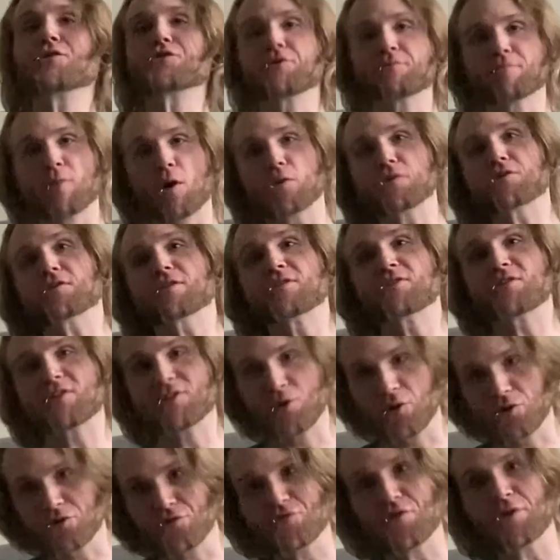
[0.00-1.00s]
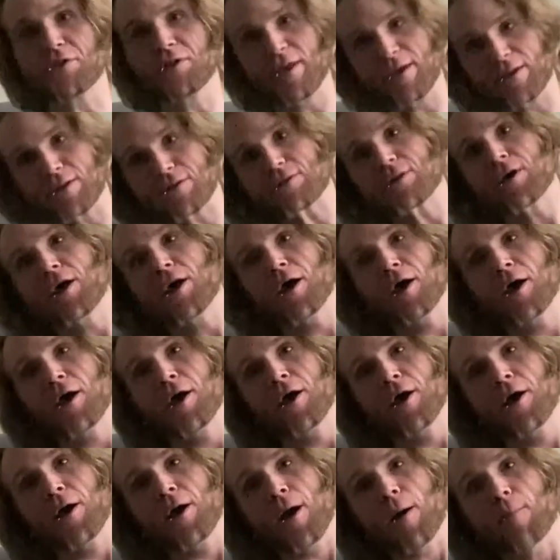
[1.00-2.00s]
emotions and those feelings,
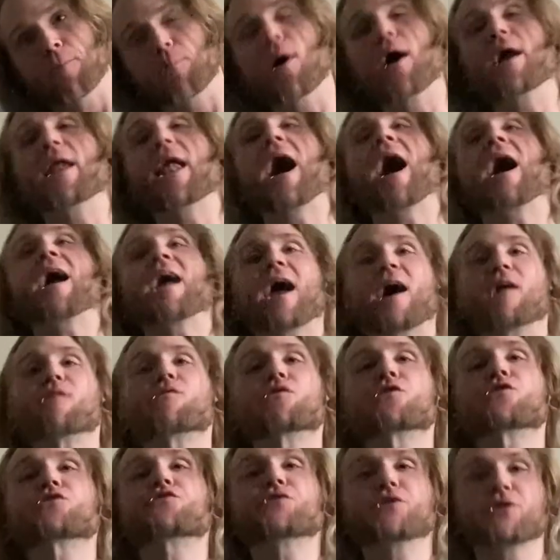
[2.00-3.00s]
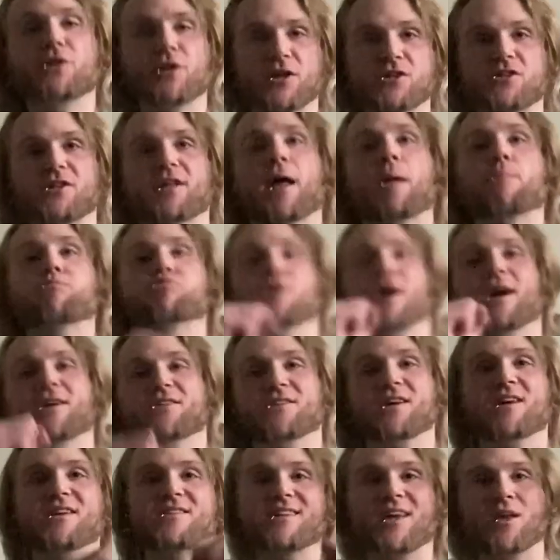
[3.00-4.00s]
but I have those feelings and I
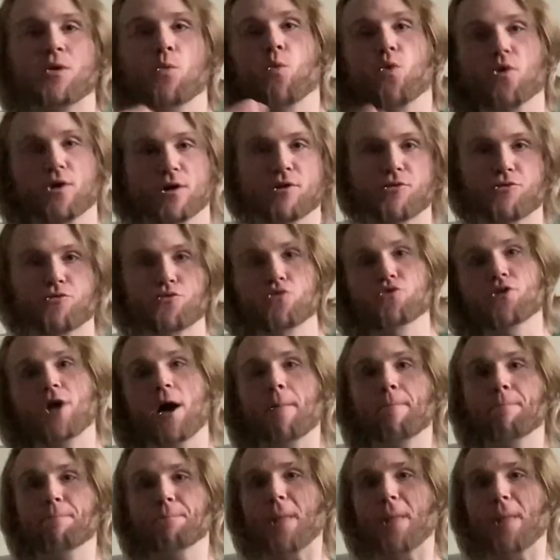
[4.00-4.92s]
process and work through them.